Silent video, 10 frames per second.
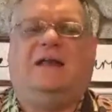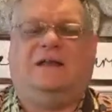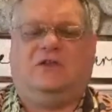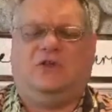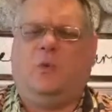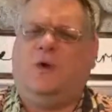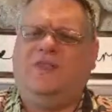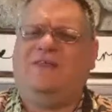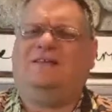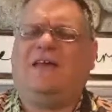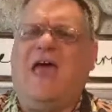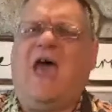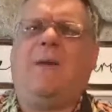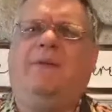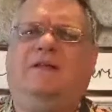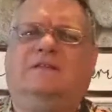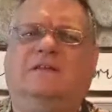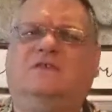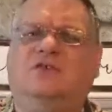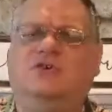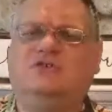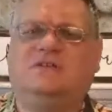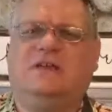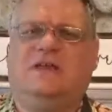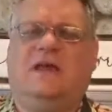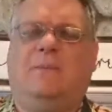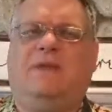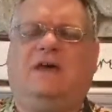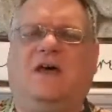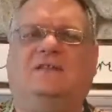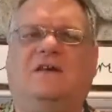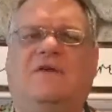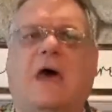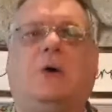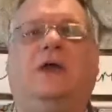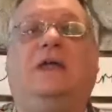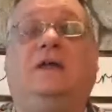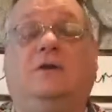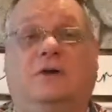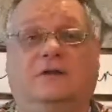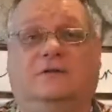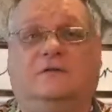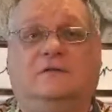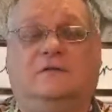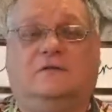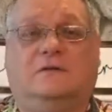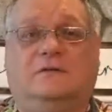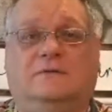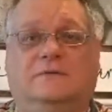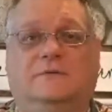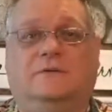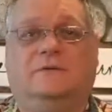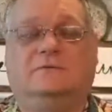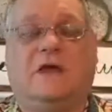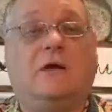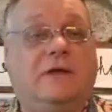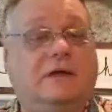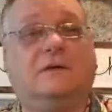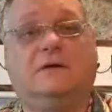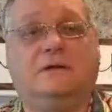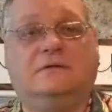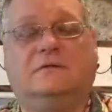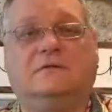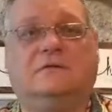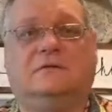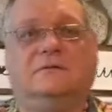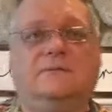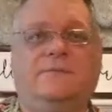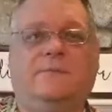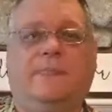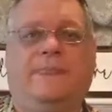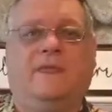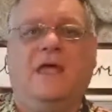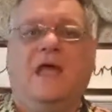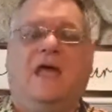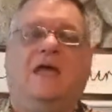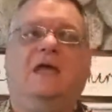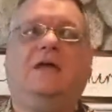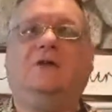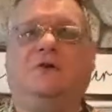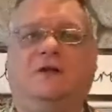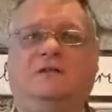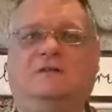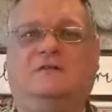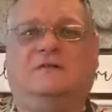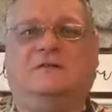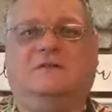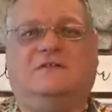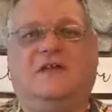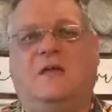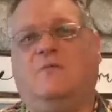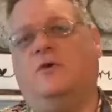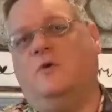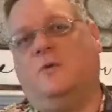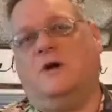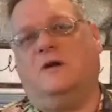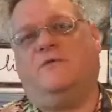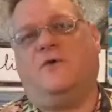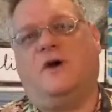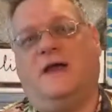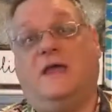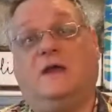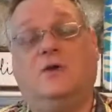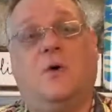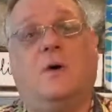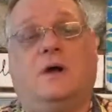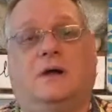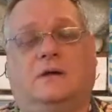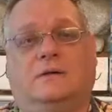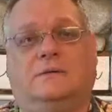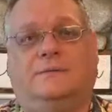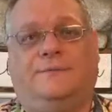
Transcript: And when this happens, it's usually because of our ignorance. Ignorance is the same root word for ignore.